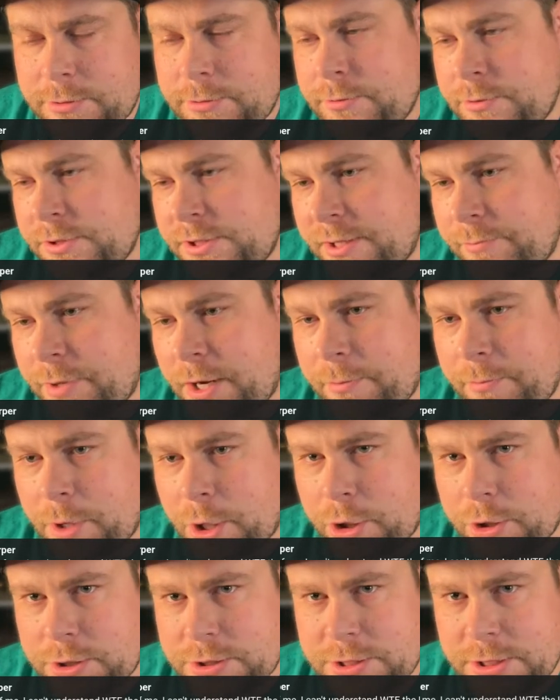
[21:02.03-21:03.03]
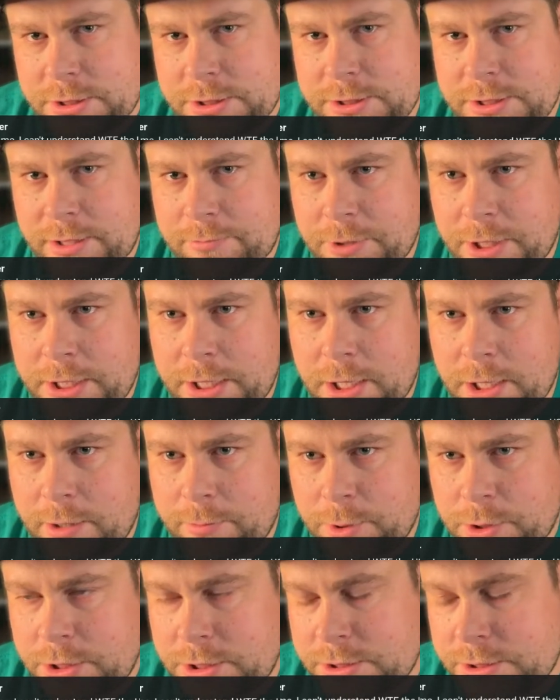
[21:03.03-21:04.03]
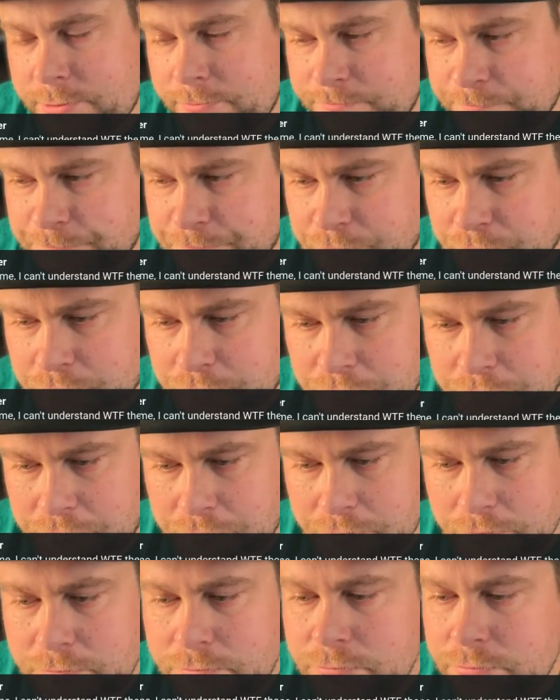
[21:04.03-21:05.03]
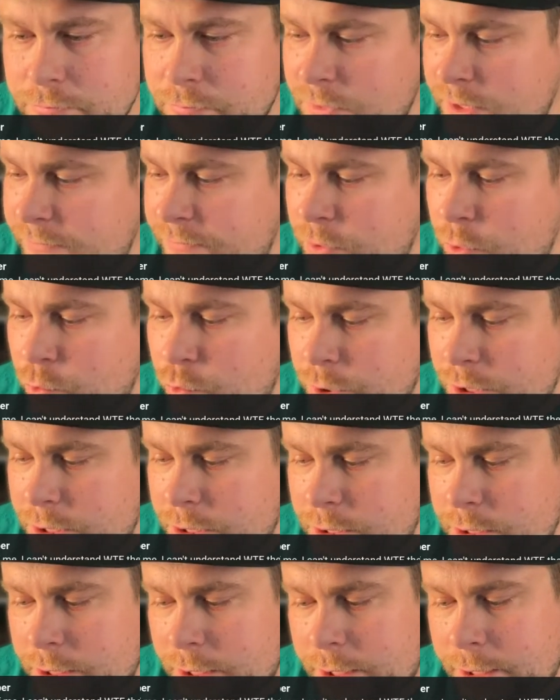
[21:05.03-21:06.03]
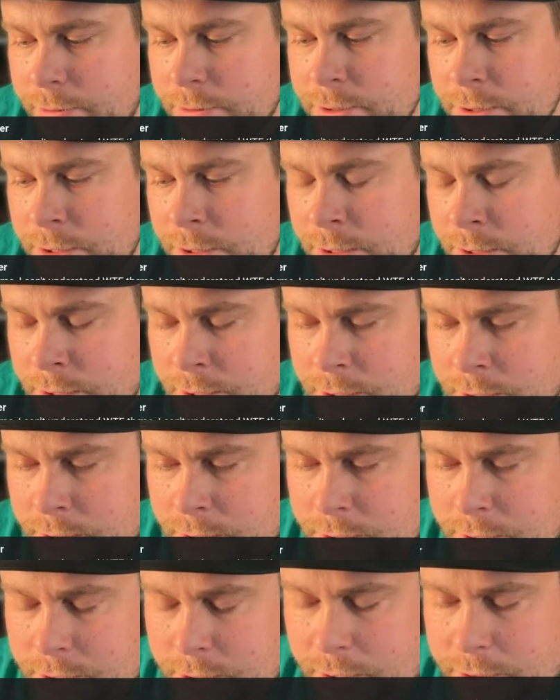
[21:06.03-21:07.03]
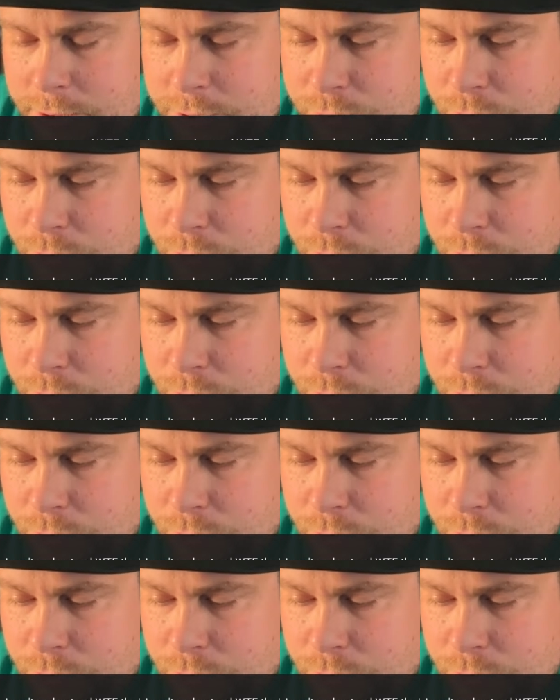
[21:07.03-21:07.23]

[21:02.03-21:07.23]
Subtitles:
semi-Marxist, semi-communist. If you read, I just